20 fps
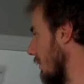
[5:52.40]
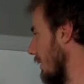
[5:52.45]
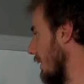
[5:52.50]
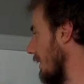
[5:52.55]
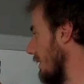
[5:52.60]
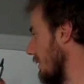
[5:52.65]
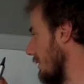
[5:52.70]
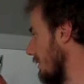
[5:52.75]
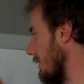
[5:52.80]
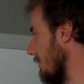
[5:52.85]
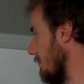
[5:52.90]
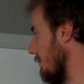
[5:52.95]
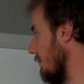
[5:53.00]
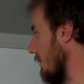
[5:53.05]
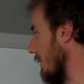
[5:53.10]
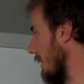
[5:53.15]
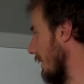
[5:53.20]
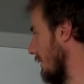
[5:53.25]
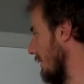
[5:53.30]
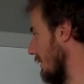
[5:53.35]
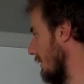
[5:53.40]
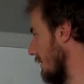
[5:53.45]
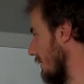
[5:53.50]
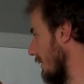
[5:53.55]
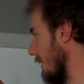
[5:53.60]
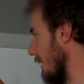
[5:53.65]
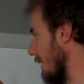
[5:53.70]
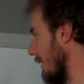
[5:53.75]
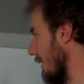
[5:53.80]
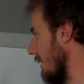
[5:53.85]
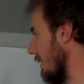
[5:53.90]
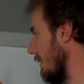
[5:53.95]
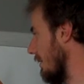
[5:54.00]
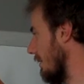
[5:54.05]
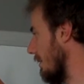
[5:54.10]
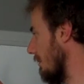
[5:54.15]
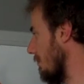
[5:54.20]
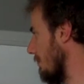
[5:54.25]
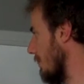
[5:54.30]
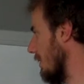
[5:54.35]
it's
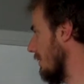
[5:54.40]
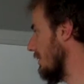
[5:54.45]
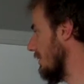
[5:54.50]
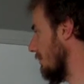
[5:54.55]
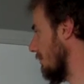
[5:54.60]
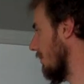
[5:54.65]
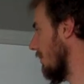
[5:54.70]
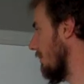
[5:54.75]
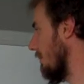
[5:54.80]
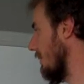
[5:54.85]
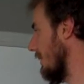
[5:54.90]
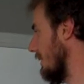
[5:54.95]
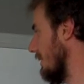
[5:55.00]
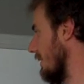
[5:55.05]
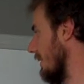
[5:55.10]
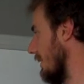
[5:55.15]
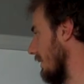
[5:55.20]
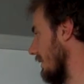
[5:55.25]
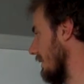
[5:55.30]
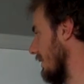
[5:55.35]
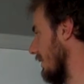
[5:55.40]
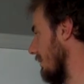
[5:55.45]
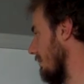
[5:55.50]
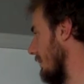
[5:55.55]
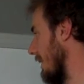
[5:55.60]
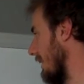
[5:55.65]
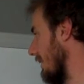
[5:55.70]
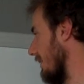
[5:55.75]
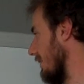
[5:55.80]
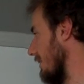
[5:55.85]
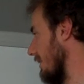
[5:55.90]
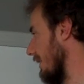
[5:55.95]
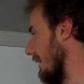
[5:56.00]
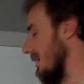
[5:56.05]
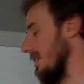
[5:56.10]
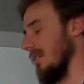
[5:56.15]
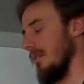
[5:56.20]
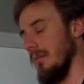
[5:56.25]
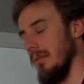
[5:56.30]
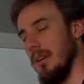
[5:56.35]
most appropriate to make your
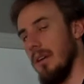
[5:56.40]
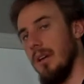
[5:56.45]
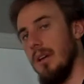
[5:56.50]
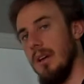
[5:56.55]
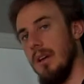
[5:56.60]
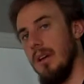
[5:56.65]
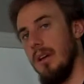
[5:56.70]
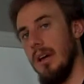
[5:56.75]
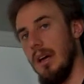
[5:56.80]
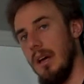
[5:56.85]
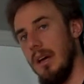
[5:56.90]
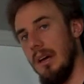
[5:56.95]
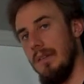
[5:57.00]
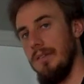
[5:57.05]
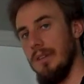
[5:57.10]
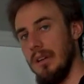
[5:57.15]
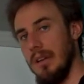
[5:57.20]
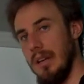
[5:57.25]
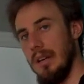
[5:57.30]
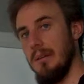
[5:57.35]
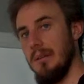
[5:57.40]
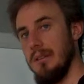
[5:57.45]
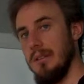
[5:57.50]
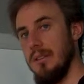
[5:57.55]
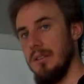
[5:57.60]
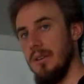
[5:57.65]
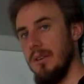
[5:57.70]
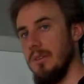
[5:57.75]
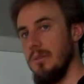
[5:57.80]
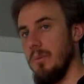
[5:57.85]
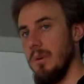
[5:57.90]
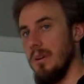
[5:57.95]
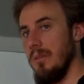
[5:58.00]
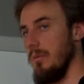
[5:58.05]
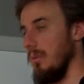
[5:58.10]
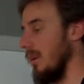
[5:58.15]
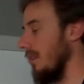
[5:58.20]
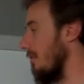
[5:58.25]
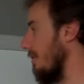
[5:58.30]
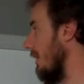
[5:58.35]
selection, if you're going to choose
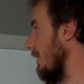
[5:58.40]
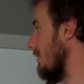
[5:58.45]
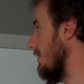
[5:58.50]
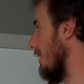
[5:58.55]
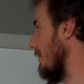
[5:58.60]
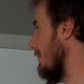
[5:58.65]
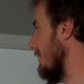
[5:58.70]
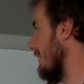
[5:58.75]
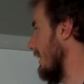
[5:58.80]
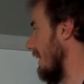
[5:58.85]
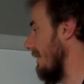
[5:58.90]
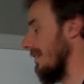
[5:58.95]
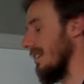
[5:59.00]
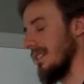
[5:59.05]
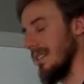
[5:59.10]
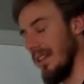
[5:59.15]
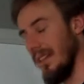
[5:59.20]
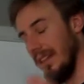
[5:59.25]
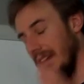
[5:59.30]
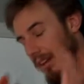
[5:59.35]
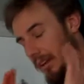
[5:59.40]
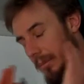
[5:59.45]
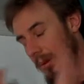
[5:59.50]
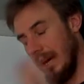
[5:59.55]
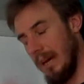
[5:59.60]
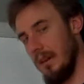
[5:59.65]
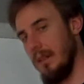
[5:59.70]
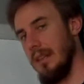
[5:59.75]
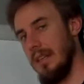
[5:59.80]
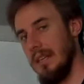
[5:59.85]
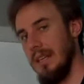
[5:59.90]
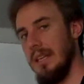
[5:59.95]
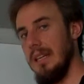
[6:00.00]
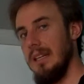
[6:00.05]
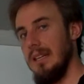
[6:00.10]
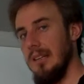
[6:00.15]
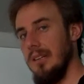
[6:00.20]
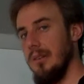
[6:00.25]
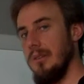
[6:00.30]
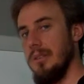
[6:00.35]
what file type to save, is to think about the
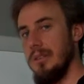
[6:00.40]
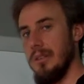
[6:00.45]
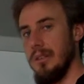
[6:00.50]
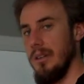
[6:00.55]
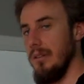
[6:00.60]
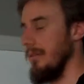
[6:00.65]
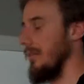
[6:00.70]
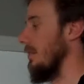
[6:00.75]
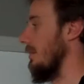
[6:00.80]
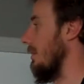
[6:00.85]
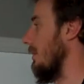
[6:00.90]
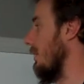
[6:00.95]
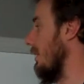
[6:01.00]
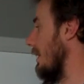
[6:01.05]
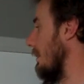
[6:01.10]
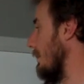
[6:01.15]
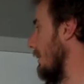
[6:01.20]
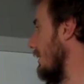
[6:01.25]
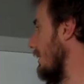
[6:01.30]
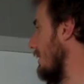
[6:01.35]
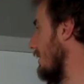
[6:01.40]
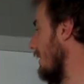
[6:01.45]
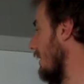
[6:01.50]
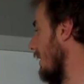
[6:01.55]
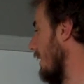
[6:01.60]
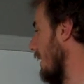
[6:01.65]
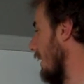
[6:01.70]
end use of your image.